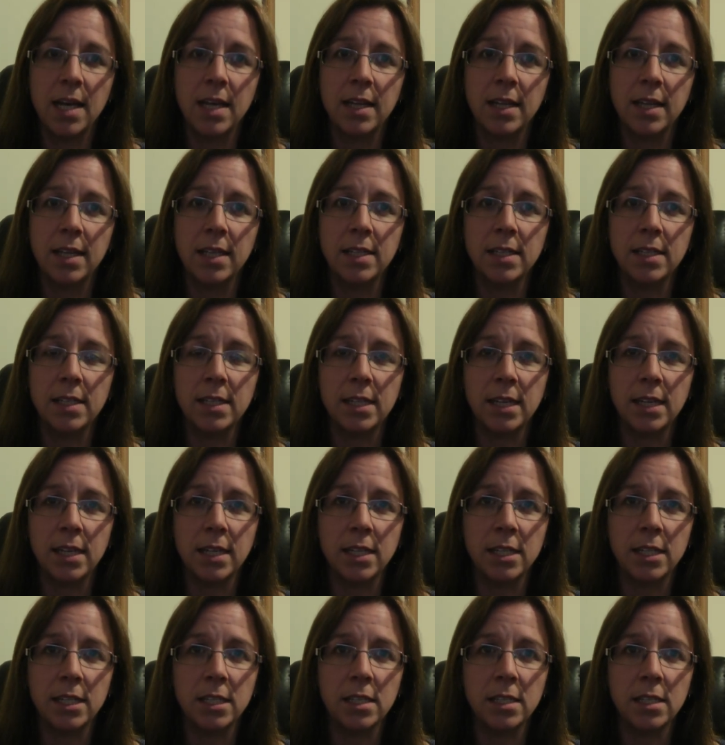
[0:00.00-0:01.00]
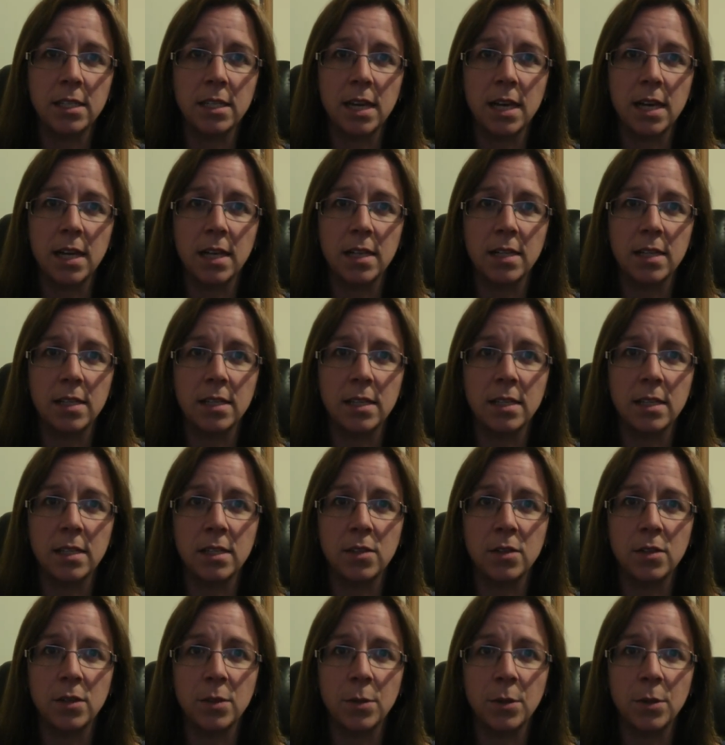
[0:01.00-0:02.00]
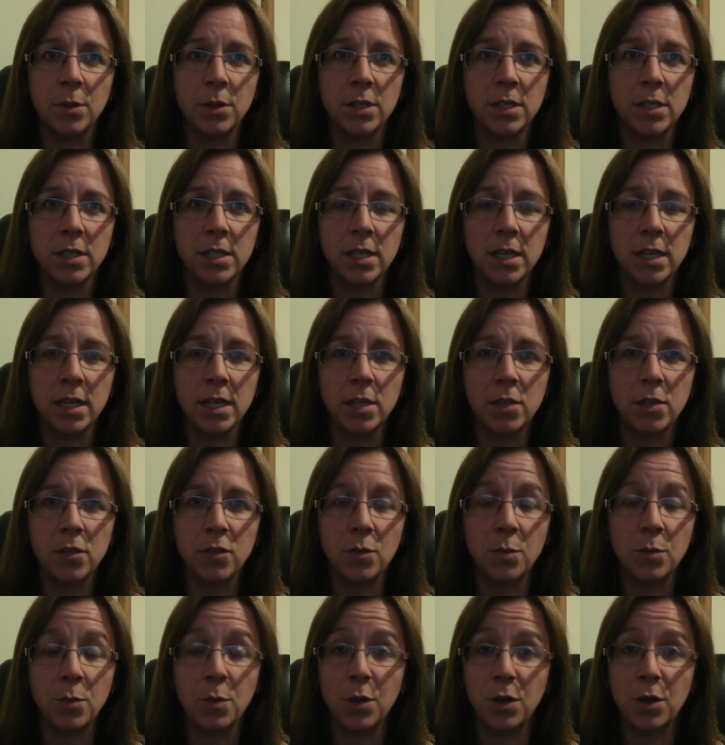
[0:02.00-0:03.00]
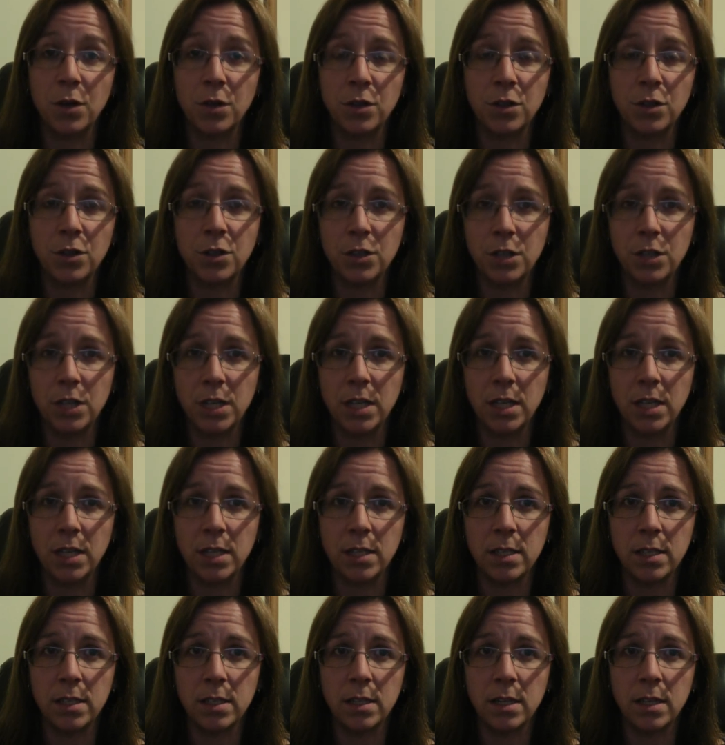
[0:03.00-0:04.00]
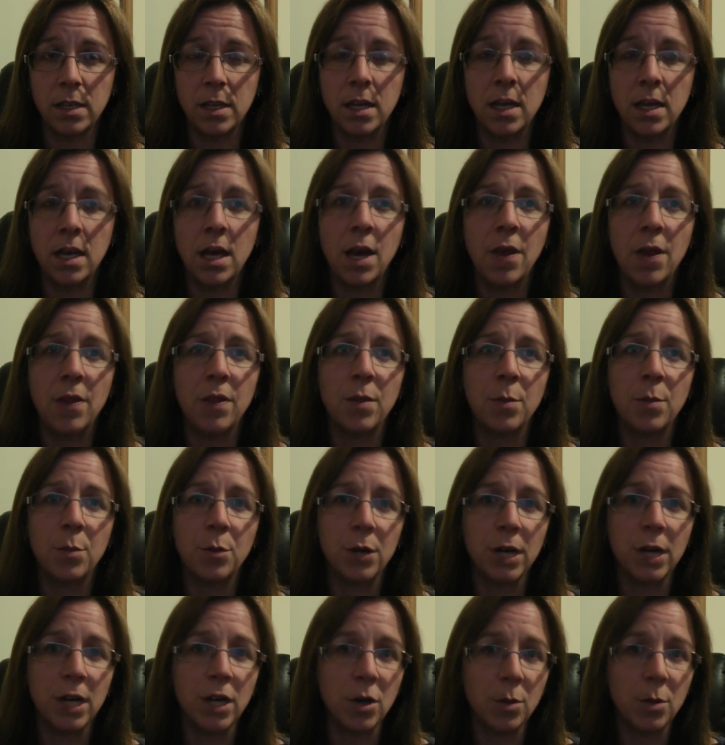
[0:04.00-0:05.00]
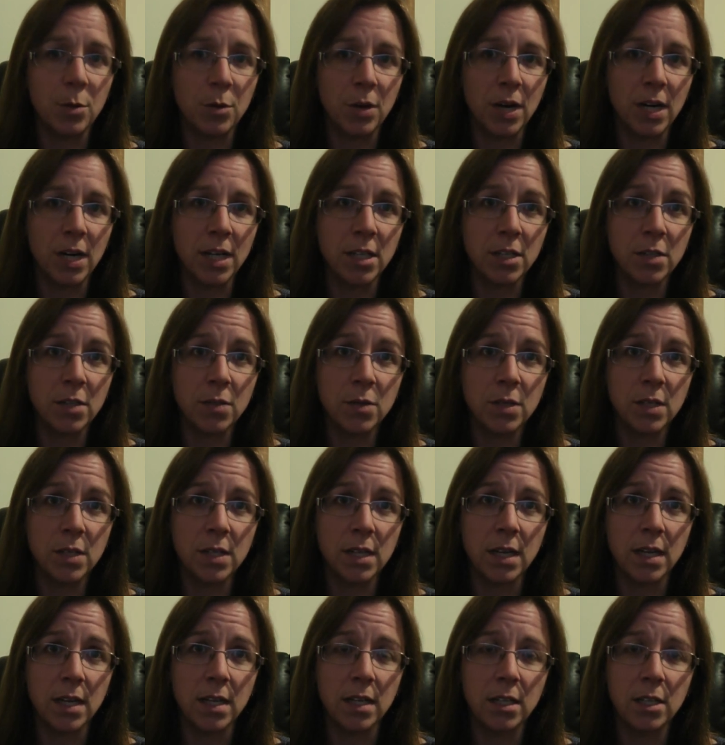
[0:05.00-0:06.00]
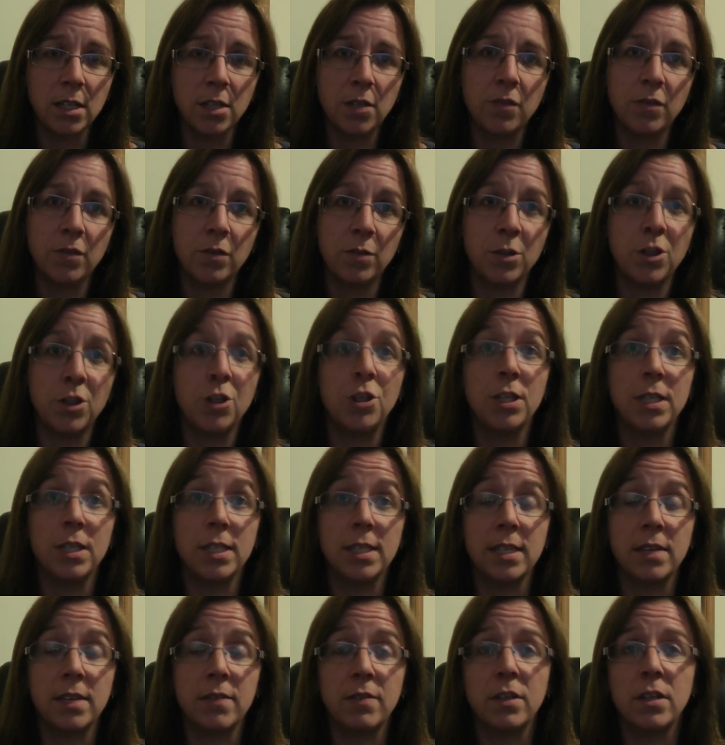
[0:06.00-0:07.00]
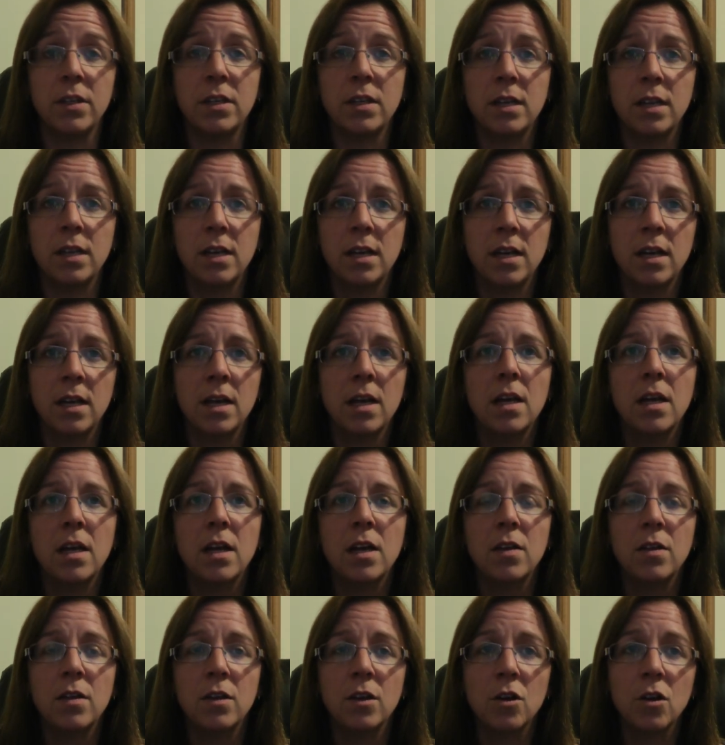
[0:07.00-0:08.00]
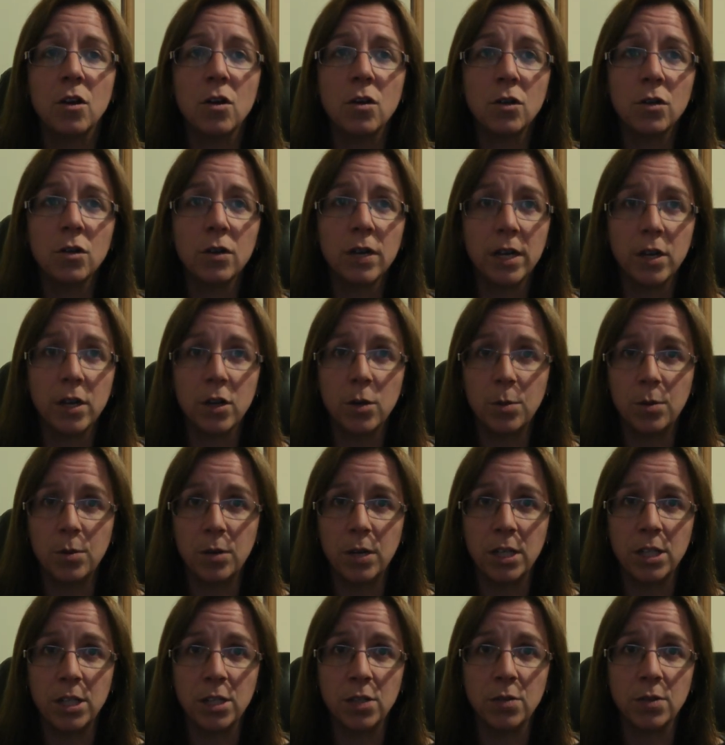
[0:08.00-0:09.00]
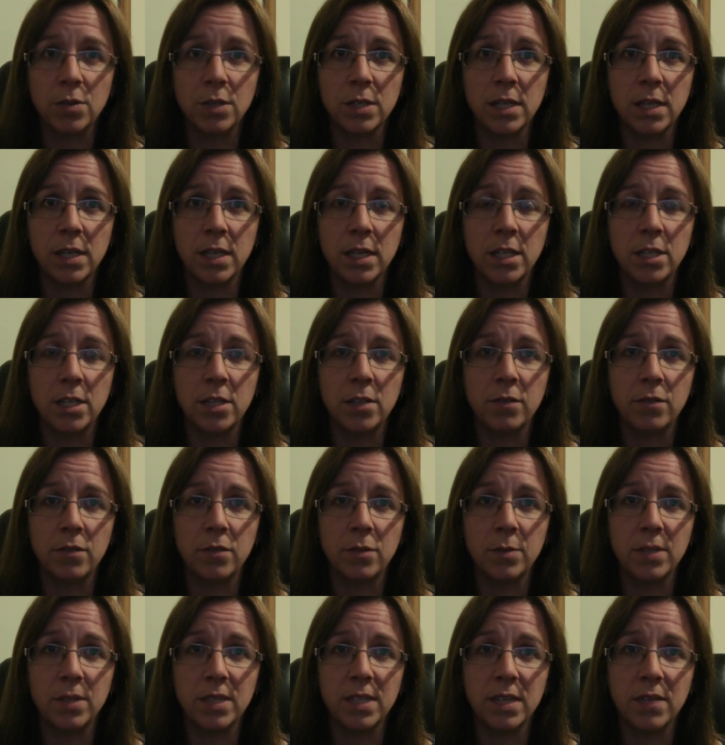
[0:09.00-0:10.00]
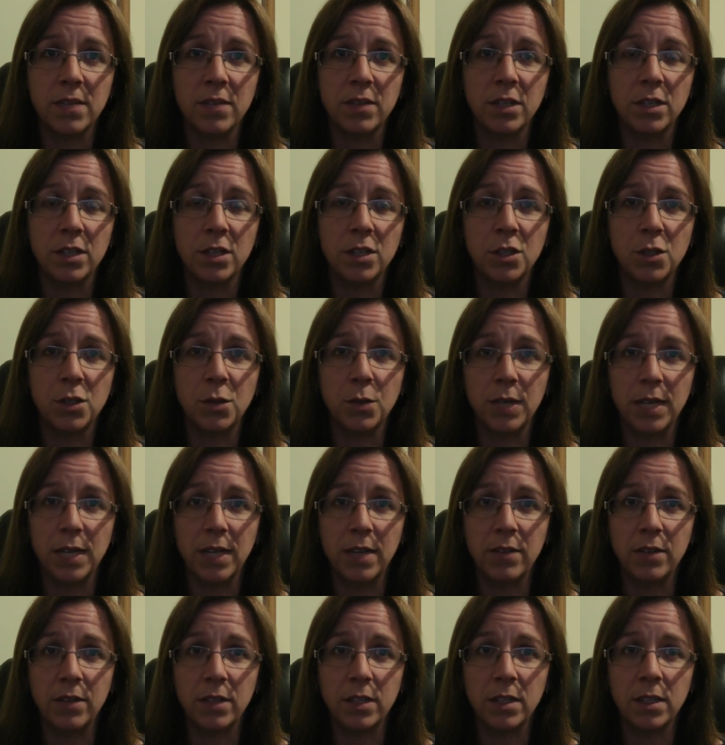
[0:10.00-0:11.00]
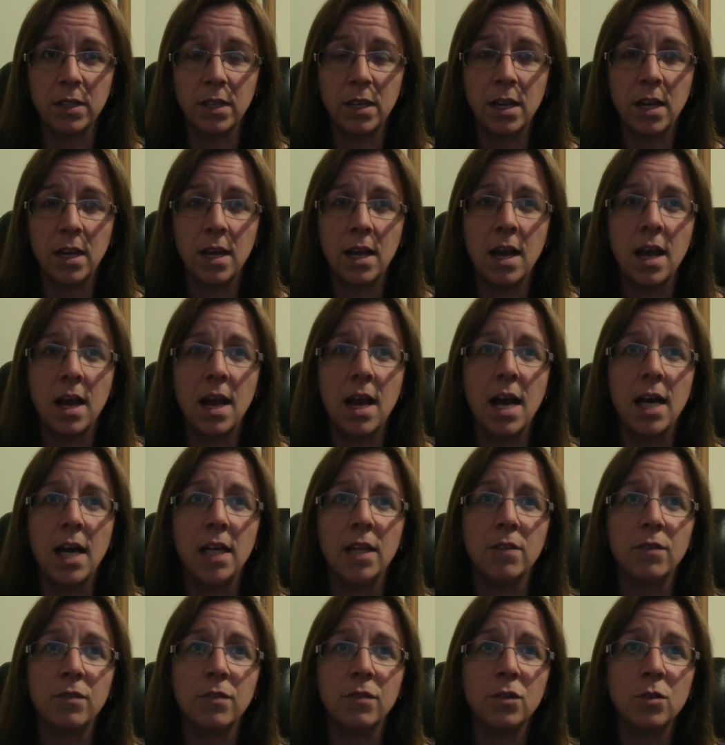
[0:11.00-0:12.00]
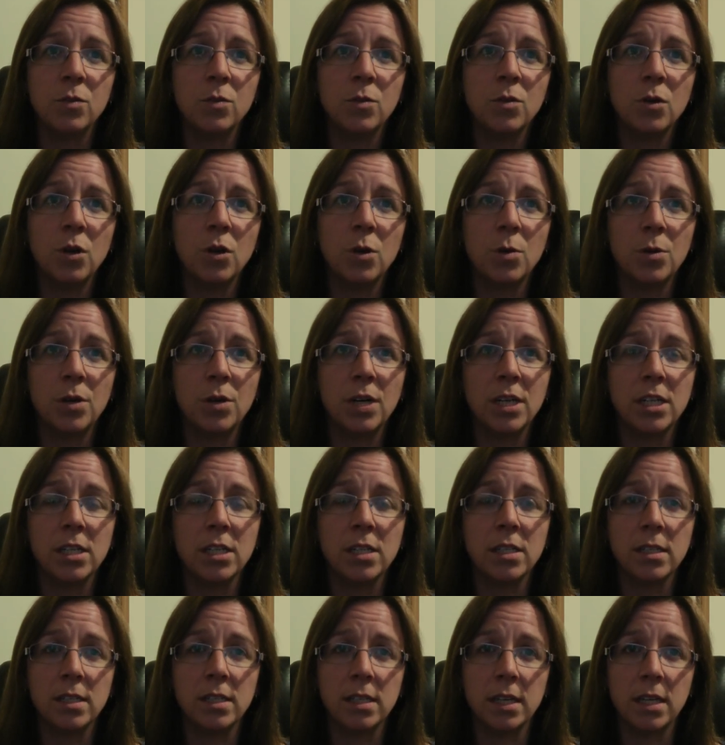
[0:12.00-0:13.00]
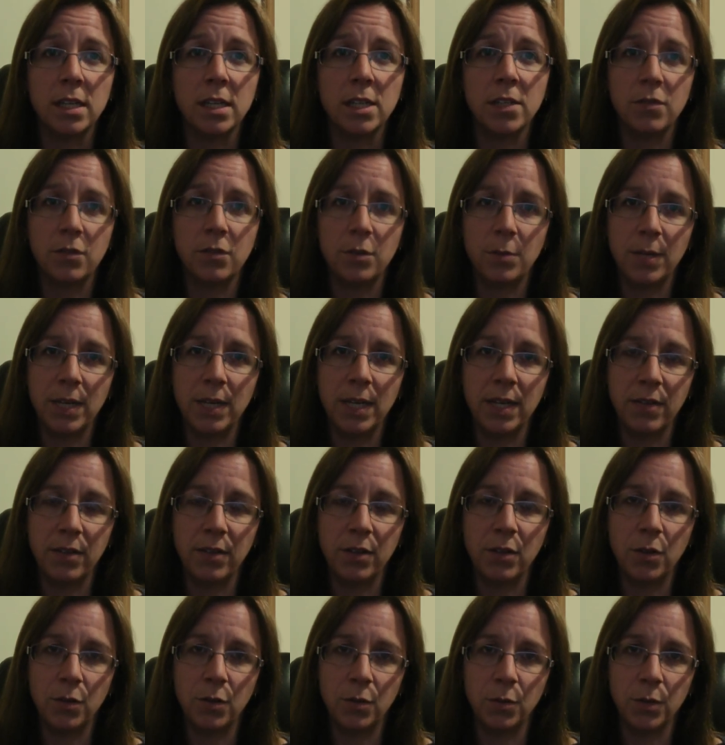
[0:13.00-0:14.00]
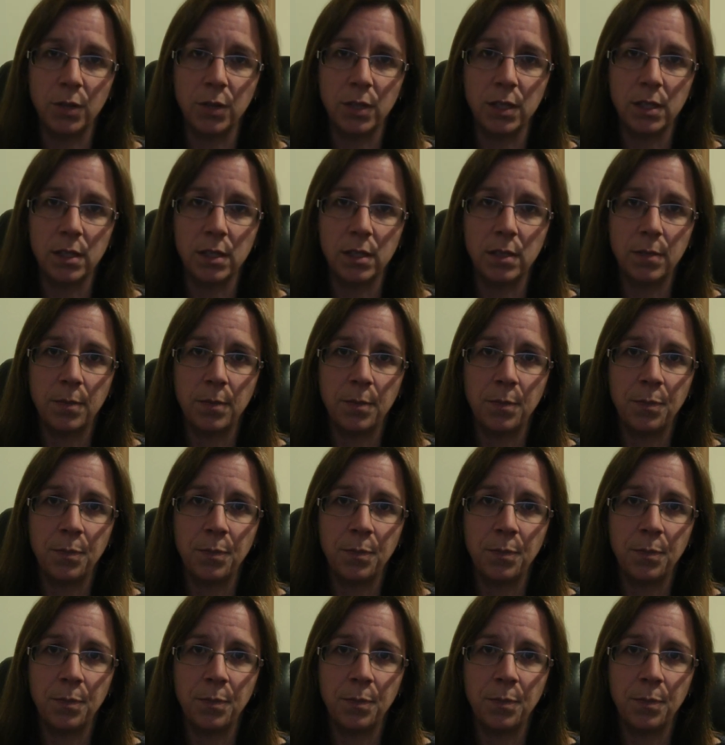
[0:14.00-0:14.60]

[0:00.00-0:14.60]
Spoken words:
These stages are the sensory motor stage from birth to 2 years, the pre-operational stage from 2 to 7, the concrete operational stage from 7 to 11, and the formal operation stage from 11 onwards.